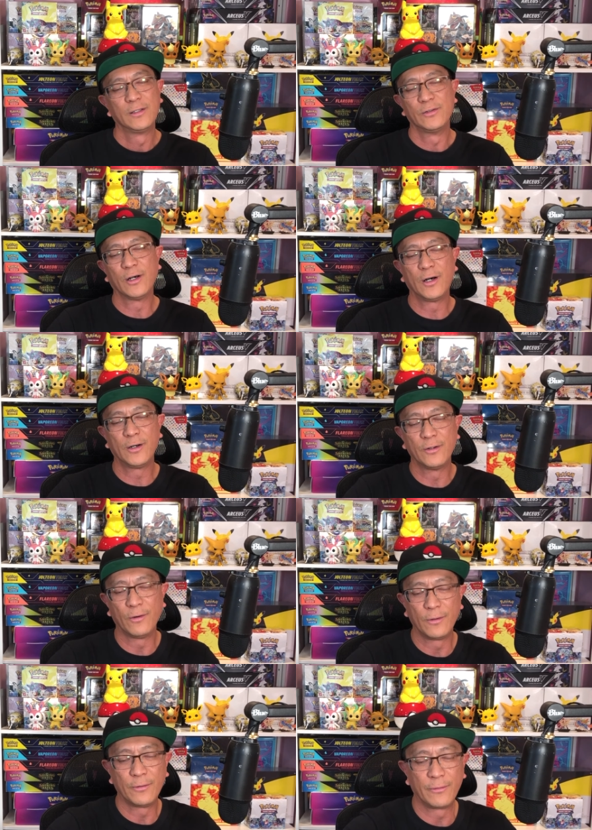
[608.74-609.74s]
non
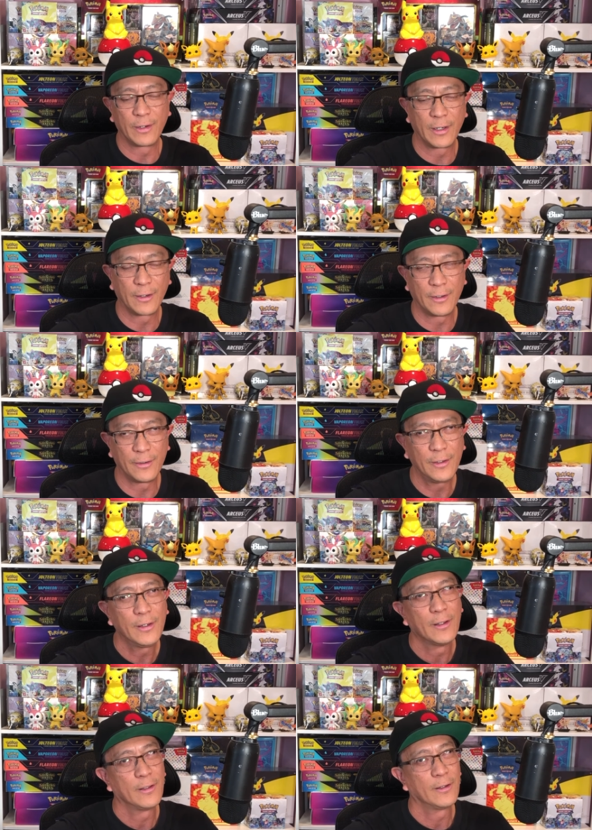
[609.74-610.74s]
holo rare.
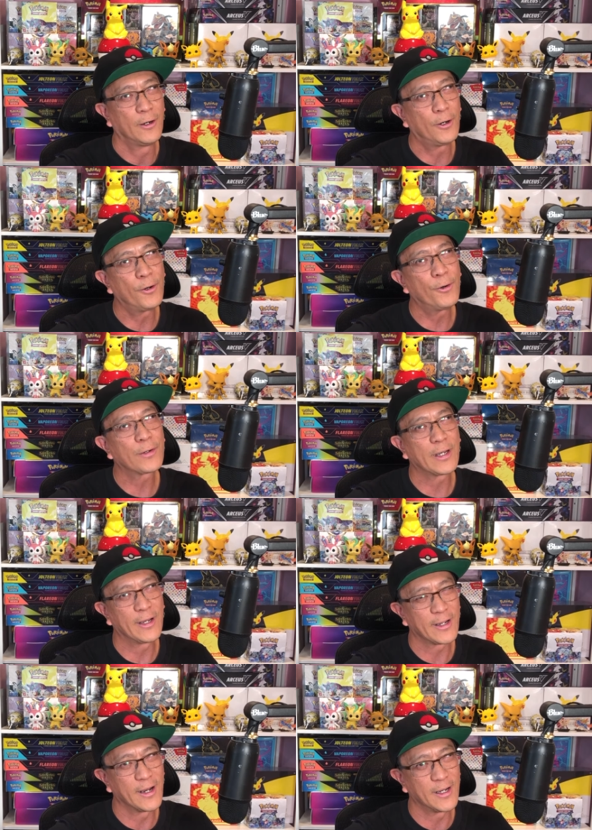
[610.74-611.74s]
Okay,
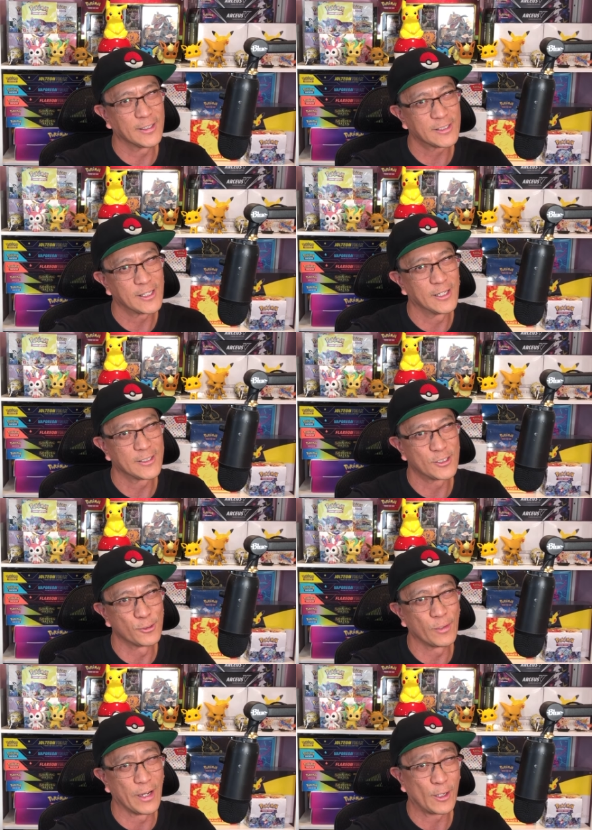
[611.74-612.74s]
guys, let's
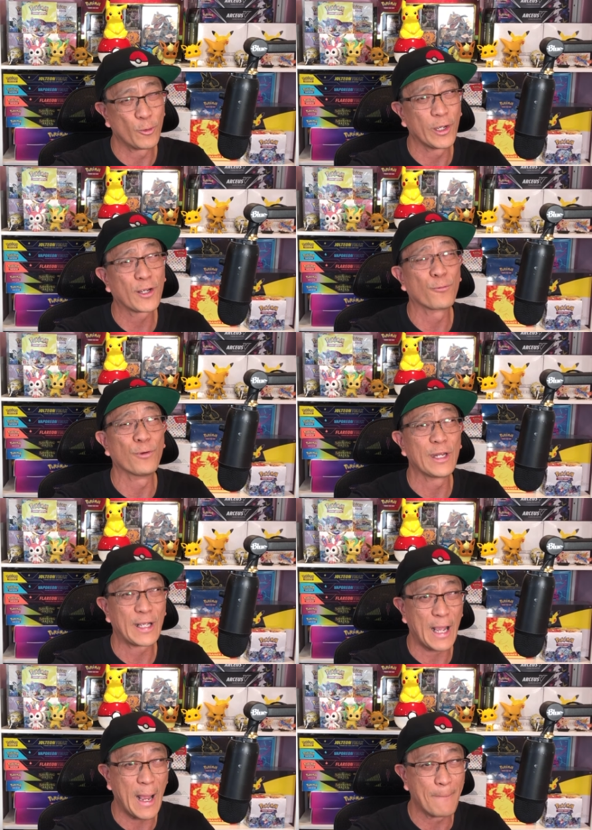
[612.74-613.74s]
do a quick
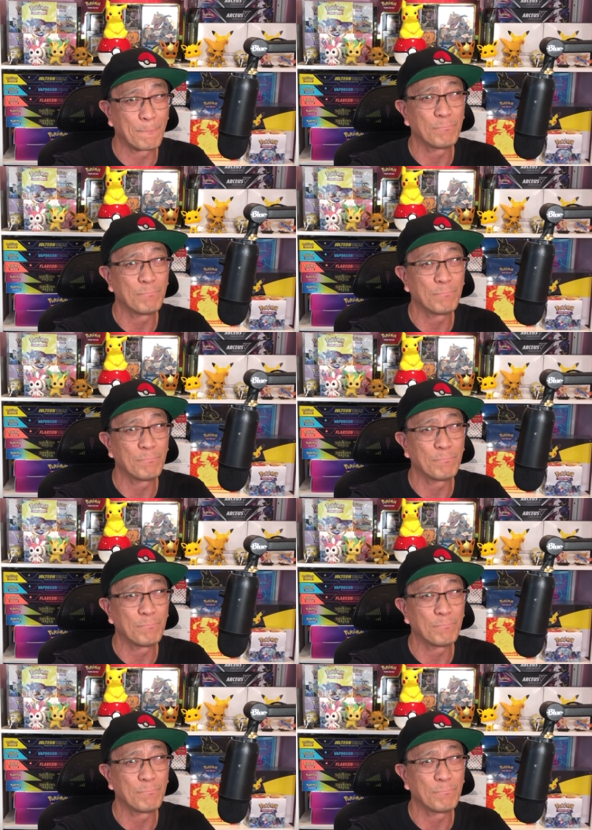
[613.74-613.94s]
recap.